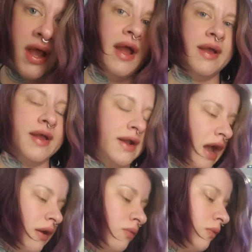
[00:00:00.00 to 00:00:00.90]

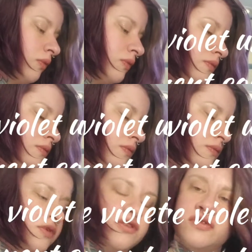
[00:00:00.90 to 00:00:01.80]
And
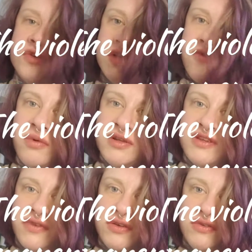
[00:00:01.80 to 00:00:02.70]
there's a few different ones
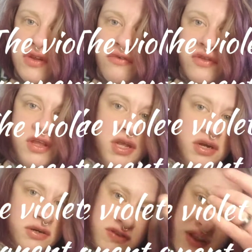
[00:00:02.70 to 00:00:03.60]
I've used over the
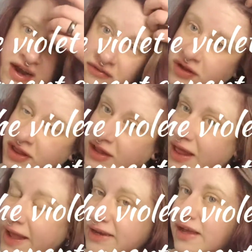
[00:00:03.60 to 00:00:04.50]
years that I've really
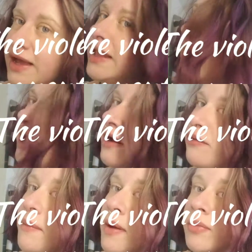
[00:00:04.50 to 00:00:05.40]
liked. I can't
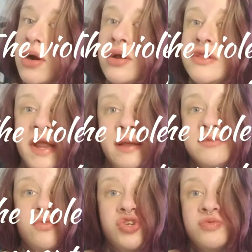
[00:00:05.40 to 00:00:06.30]
remember the names
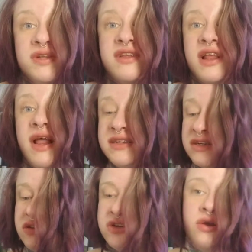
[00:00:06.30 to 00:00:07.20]
of which ones I liked. I
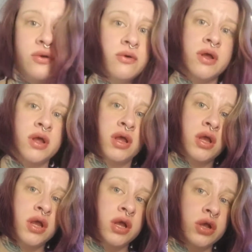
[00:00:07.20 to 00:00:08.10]
just know
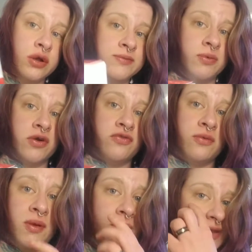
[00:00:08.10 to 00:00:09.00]
Oops worked for
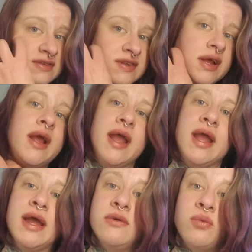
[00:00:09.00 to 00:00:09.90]
me once.
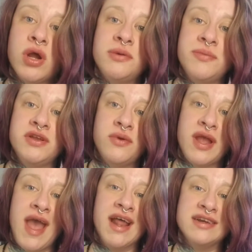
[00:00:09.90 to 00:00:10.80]
And we're gonna be doing a
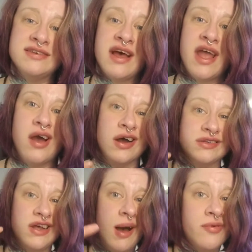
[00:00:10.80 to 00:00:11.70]
henna dye on
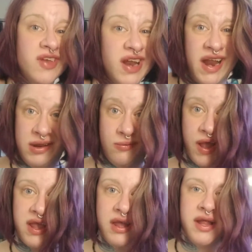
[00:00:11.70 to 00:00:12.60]
top of it
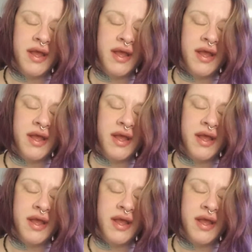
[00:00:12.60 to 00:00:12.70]
anyway.